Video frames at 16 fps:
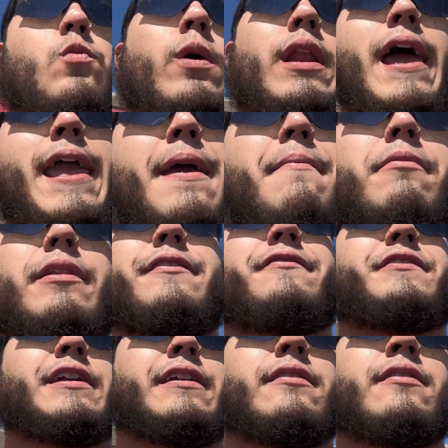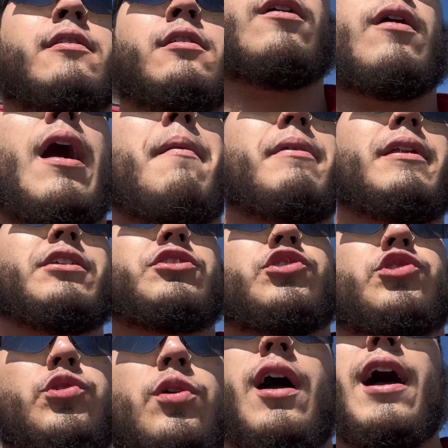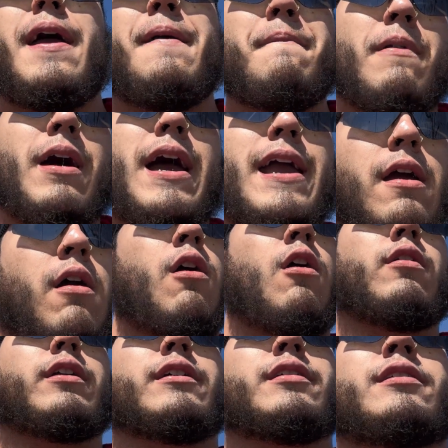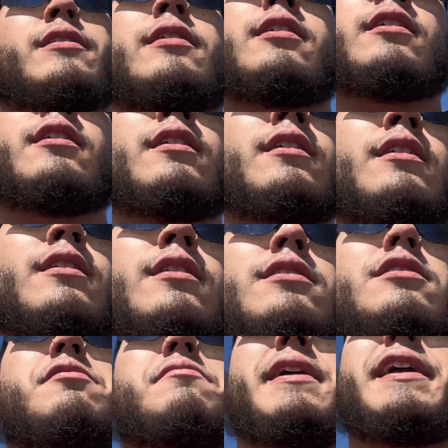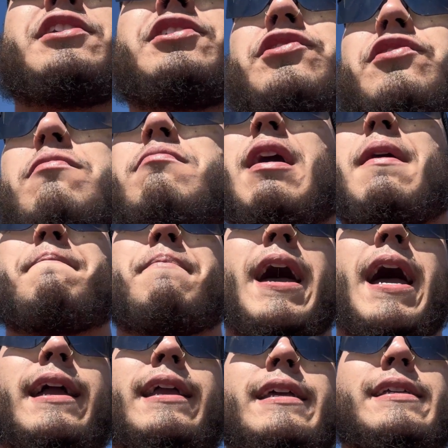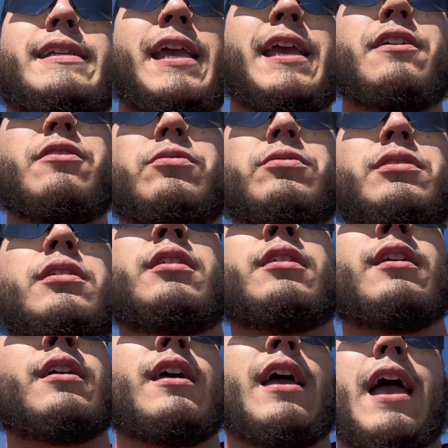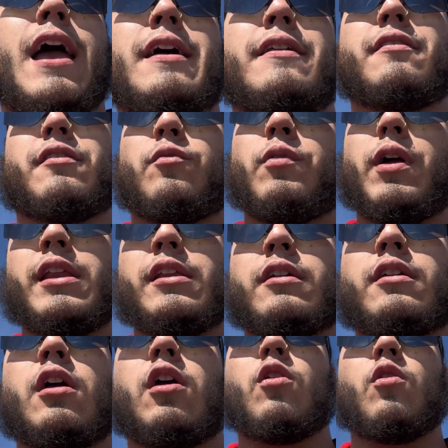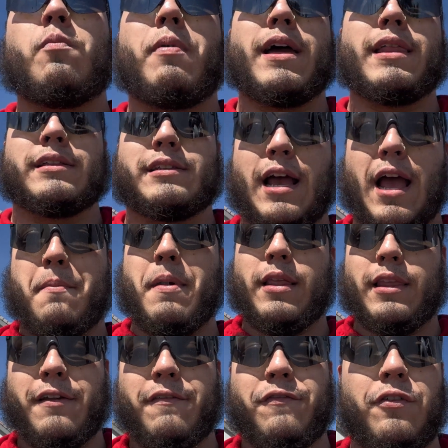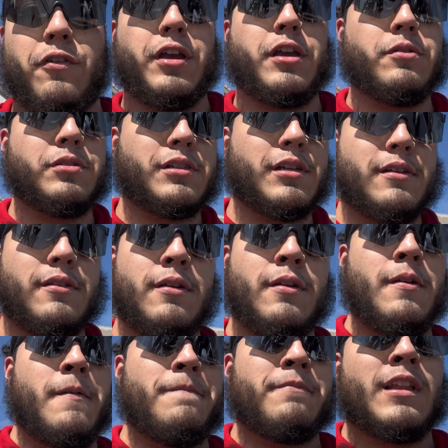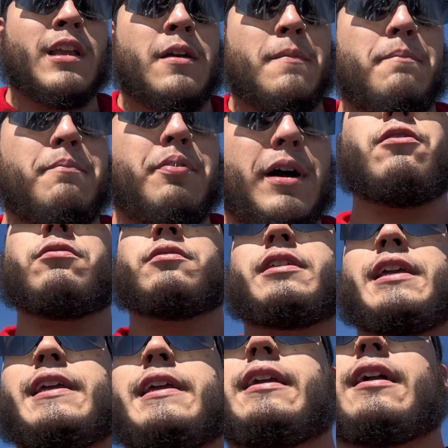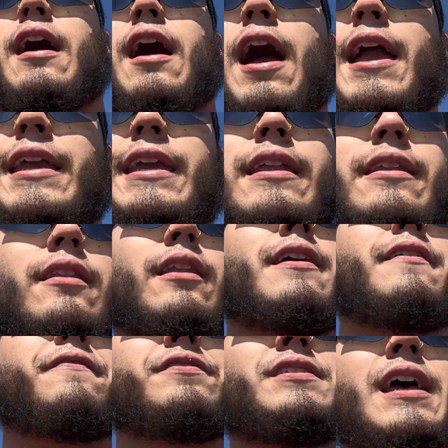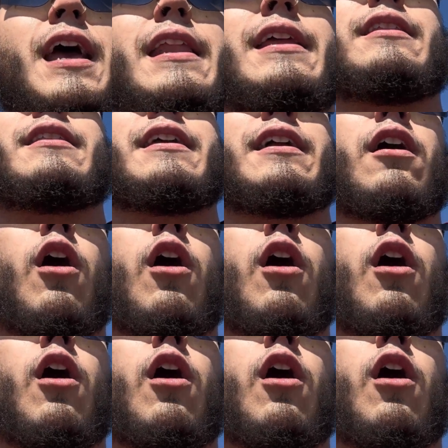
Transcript: when I am lifting. I'm gonna try my hardest to make sure my back is healed and ready to go by the time I leave for Houston. But I don't think I can lift anything